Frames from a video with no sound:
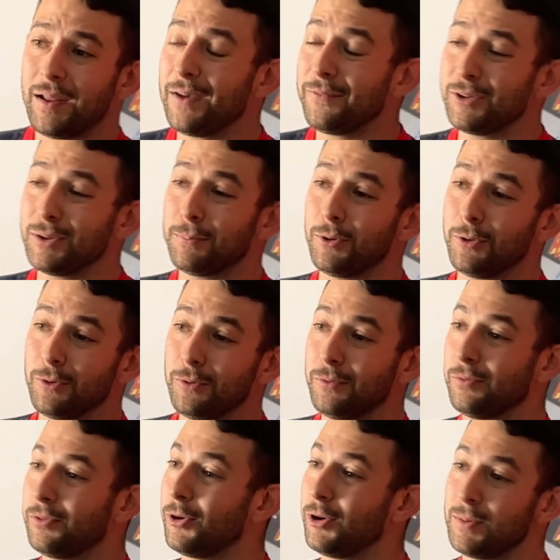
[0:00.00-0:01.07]
having to pull
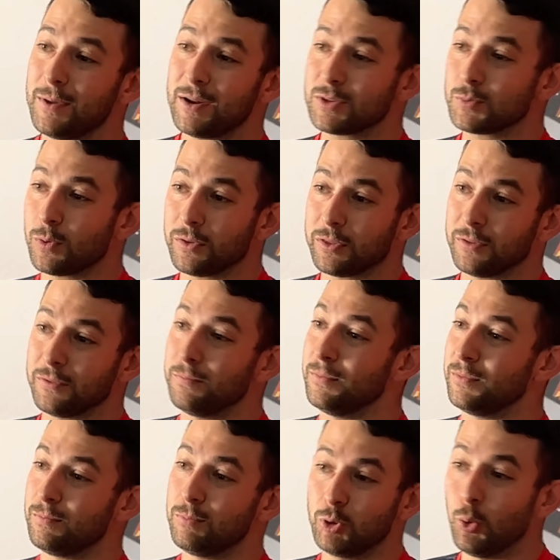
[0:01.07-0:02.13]
30 minutes worth of
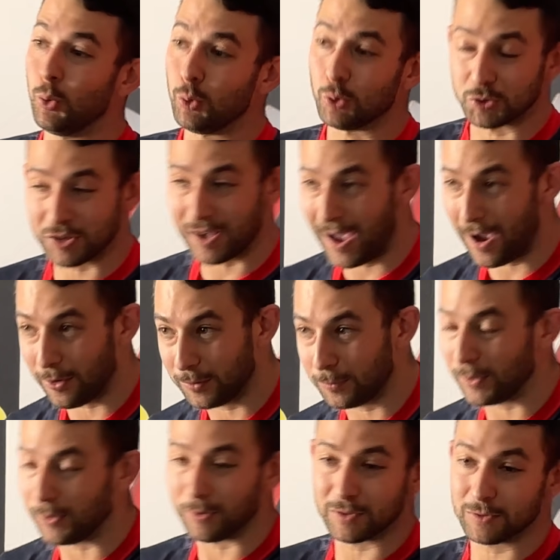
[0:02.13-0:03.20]
tools out,
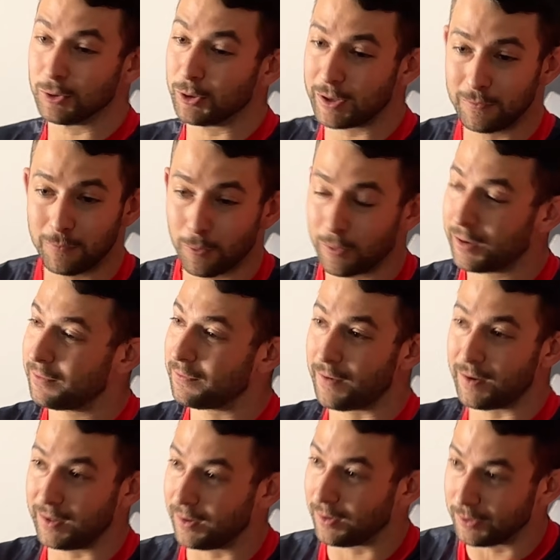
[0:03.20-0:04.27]
whether it's looking for it,
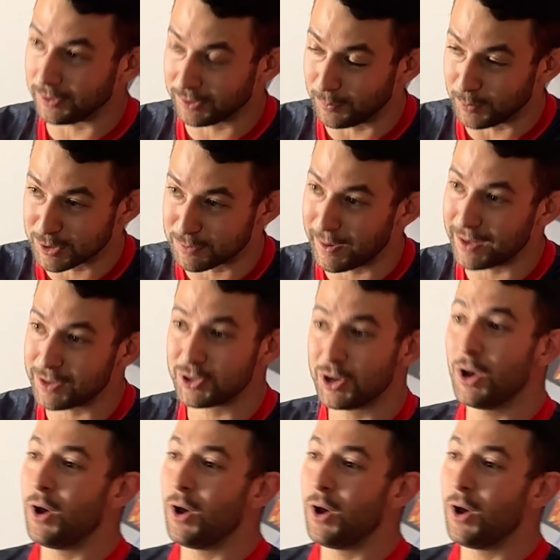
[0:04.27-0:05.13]
finding it under someone's bench,